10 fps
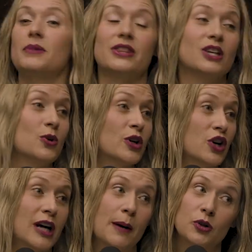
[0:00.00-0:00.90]
But then you
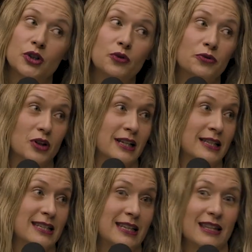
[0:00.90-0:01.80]
enter a couple new
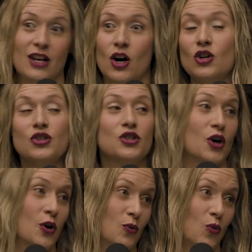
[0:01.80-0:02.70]
friends that
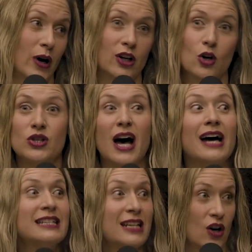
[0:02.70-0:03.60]
also, one goes
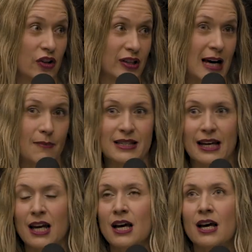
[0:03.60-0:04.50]
hunting all the time. It's
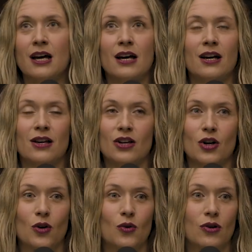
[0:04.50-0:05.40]
like, you
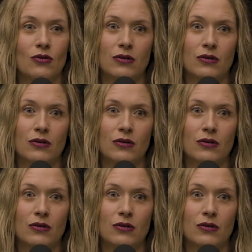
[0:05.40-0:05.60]
know,